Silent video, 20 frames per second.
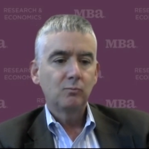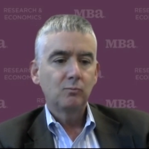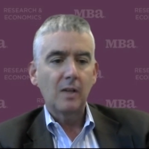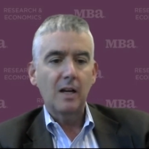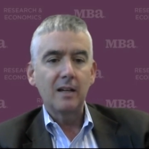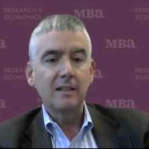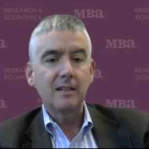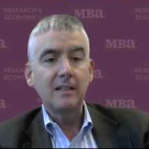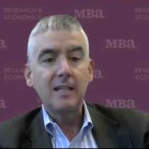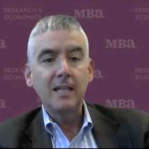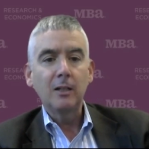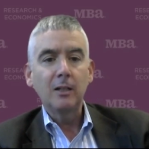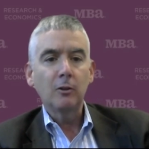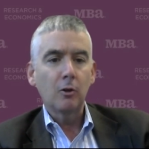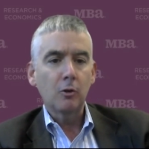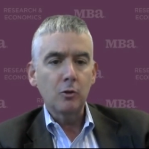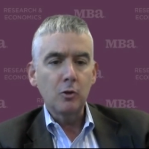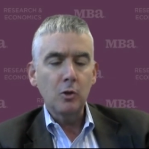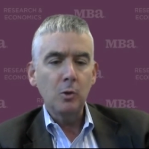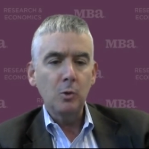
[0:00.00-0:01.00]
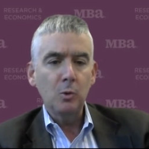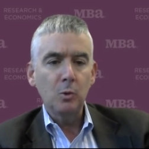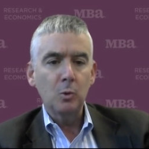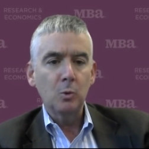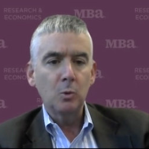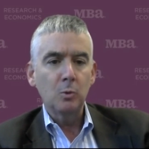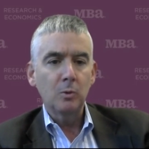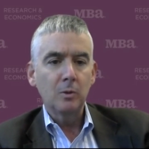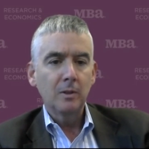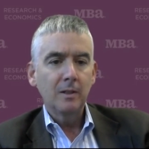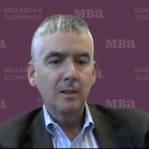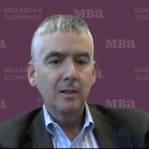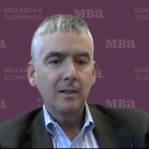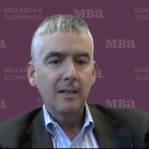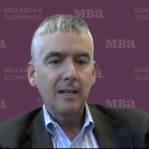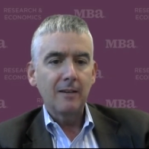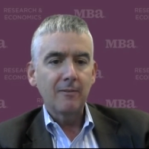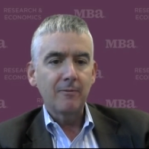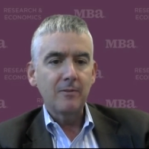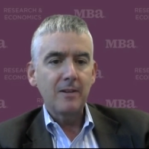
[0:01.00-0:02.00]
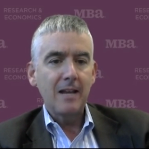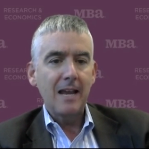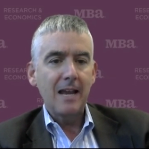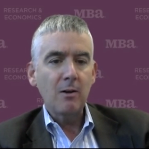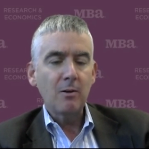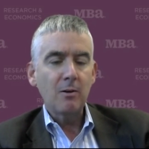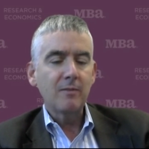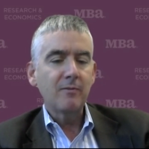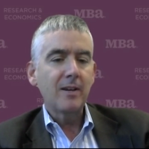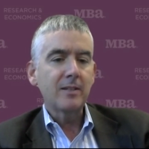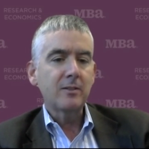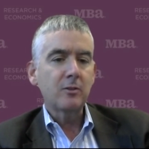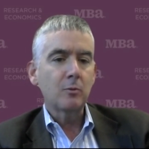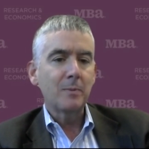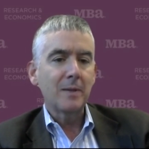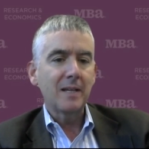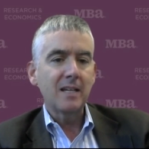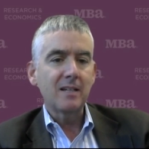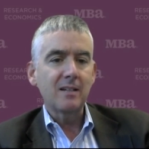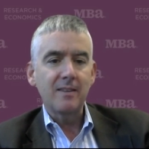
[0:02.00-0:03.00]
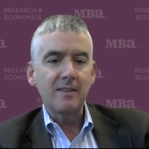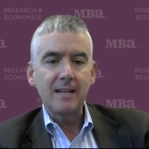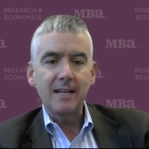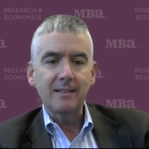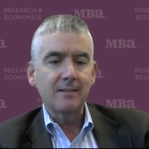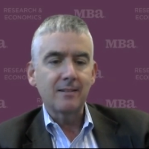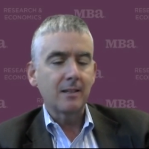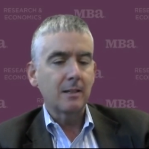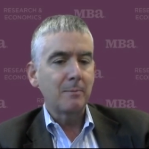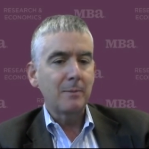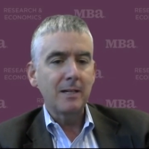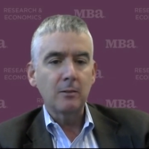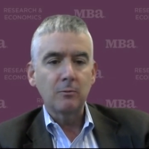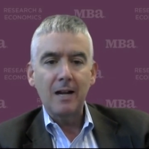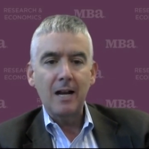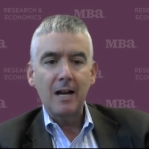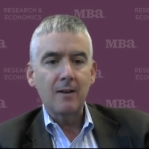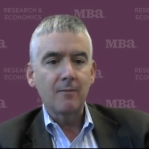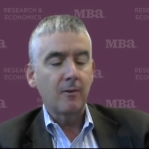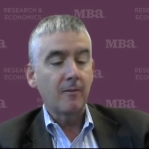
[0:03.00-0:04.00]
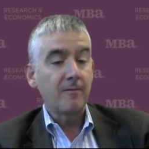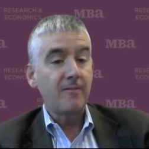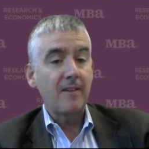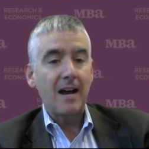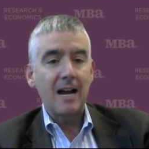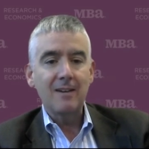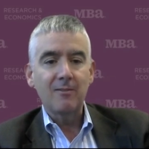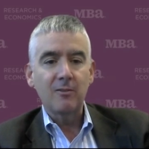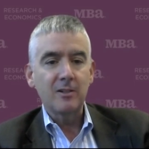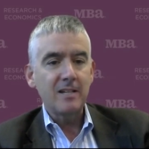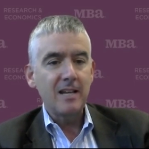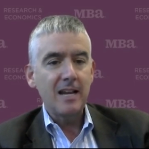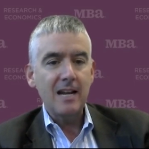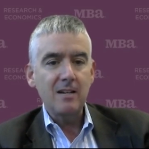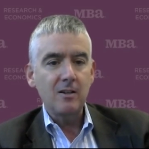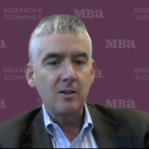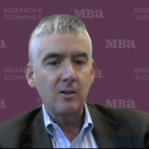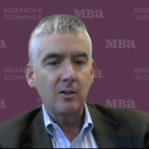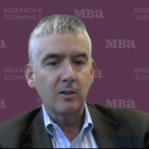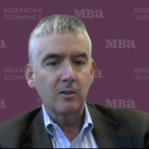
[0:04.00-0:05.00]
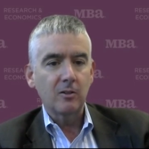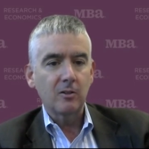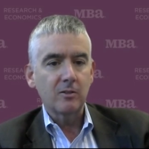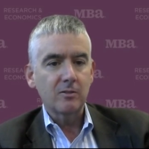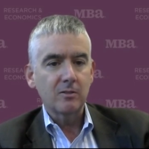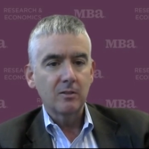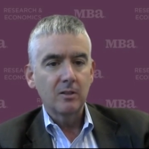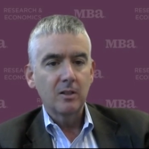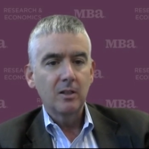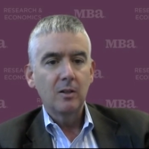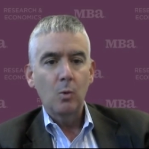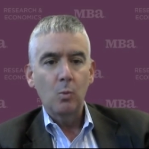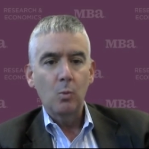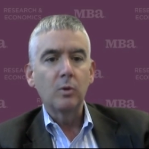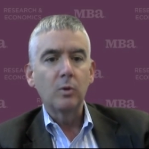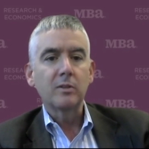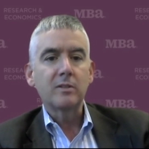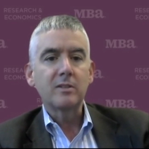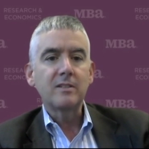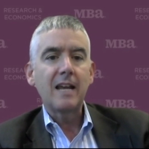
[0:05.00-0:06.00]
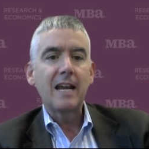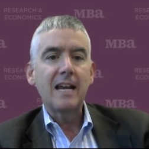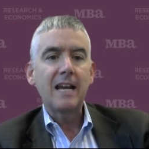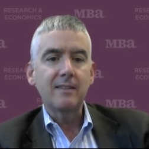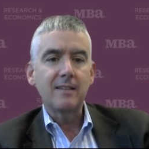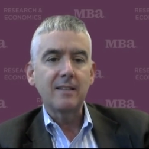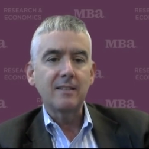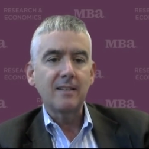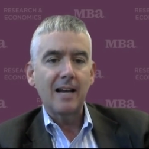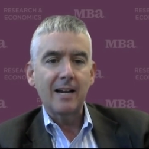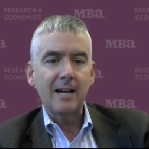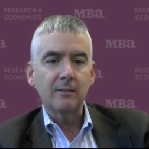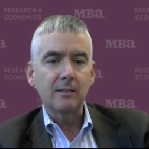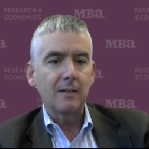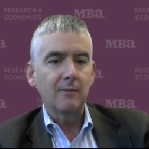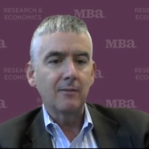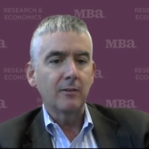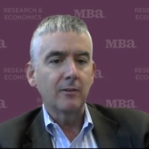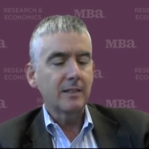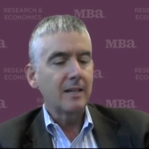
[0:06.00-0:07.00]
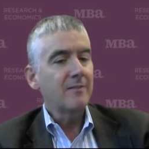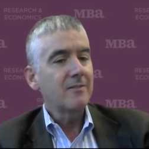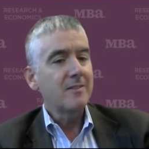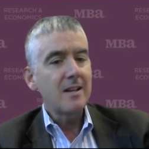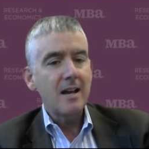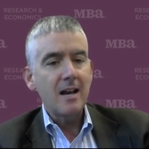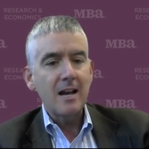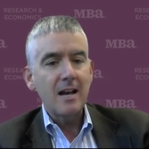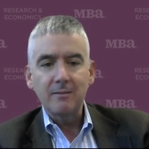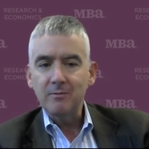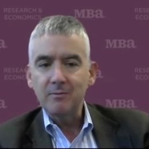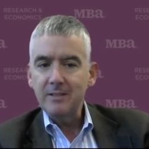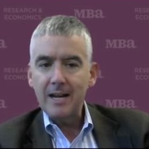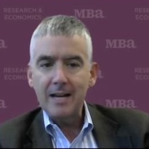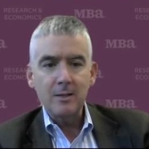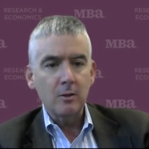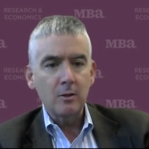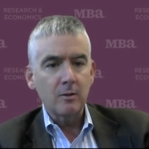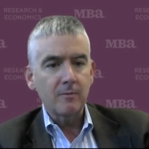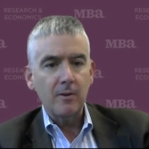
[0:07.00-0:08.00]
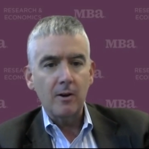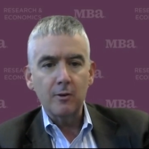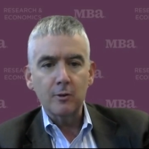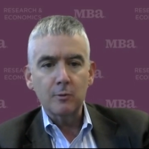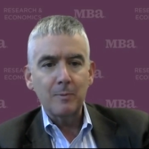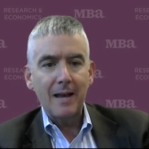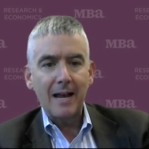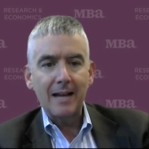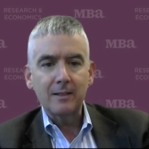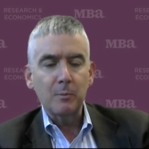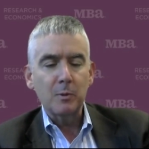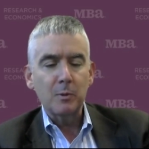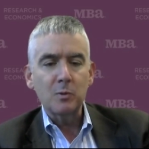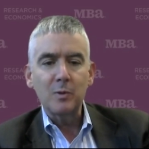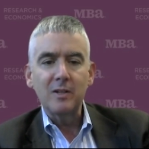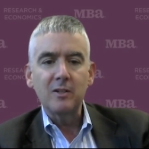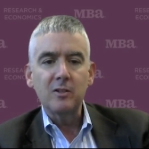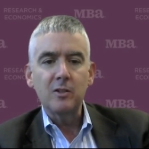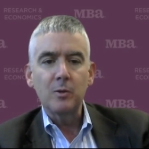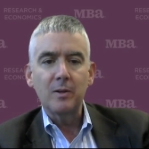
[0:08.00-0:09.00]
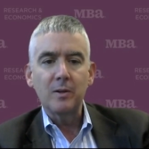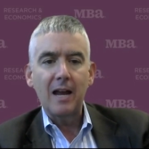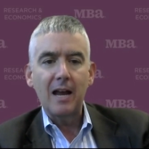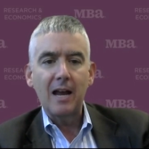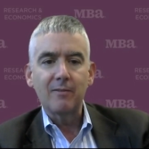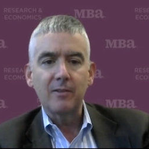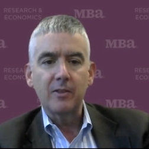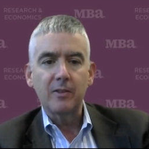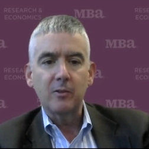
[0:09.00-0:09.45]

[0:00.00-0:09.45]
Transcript: a year or two, if now investors begin to think it's going to be around for five or 10 years, we'll stay at these higher levels. If not, 10 year falls back to between two and a half and